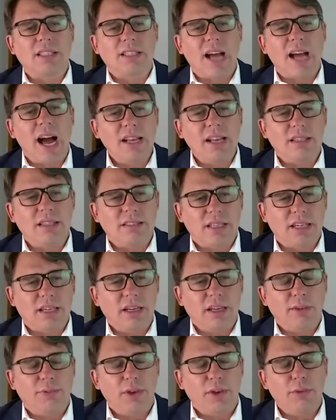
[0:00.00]
Alistair,
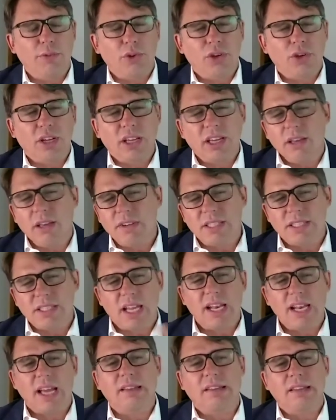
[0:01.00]
if you can give us an
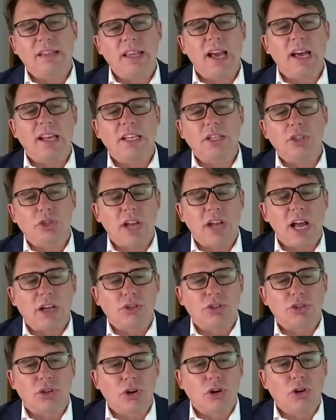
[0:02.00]
idea, an
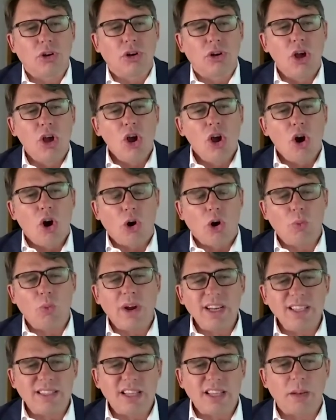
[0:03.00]
introduction on what
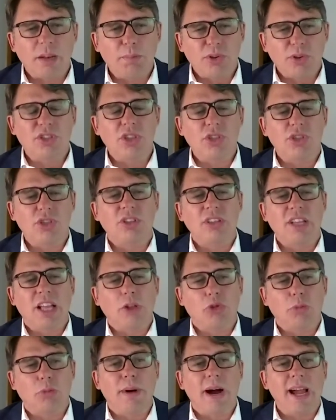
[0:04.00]
is that position that
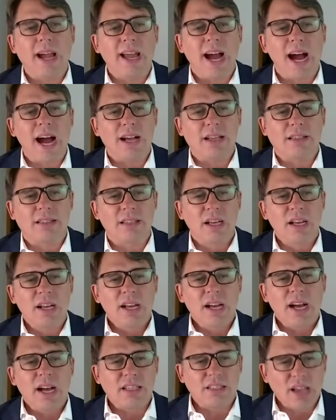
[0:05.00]
Dubai has
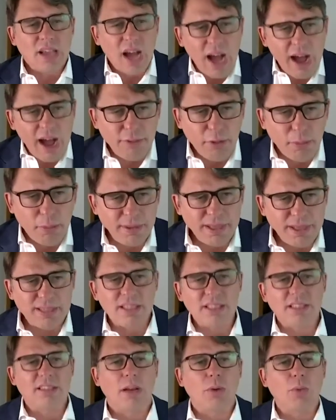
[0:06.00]
as a hub of
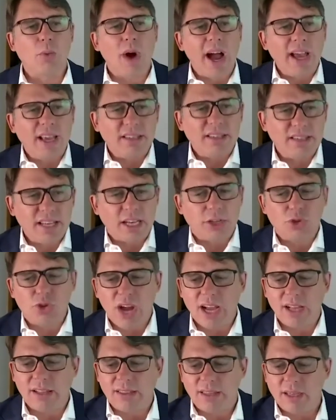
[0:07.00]
business, and why is it
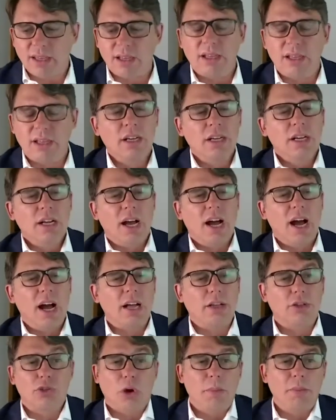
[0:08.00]
attracting
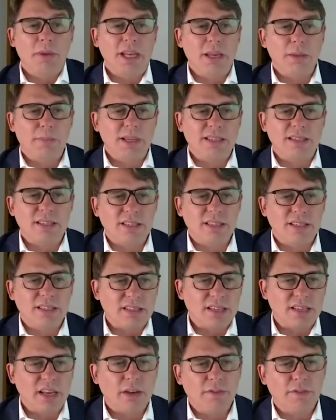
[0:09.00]
so many businesses
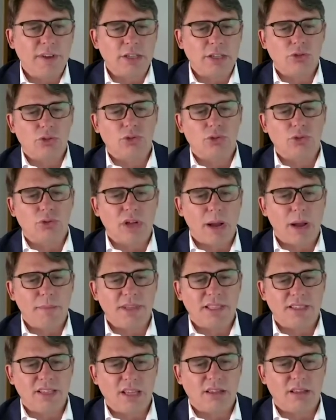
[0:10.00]
and investors to come
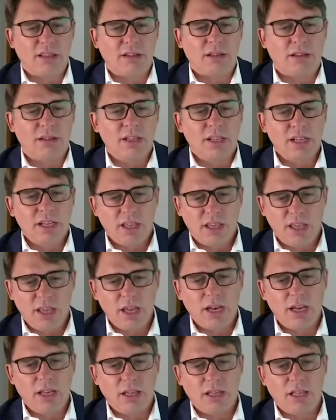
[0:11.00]
and settle here
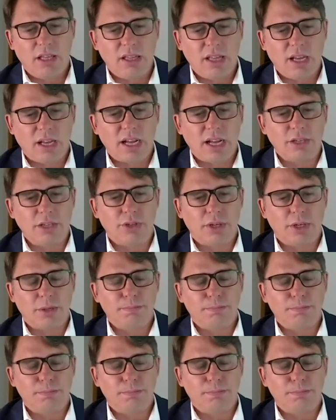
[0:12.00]
in the country?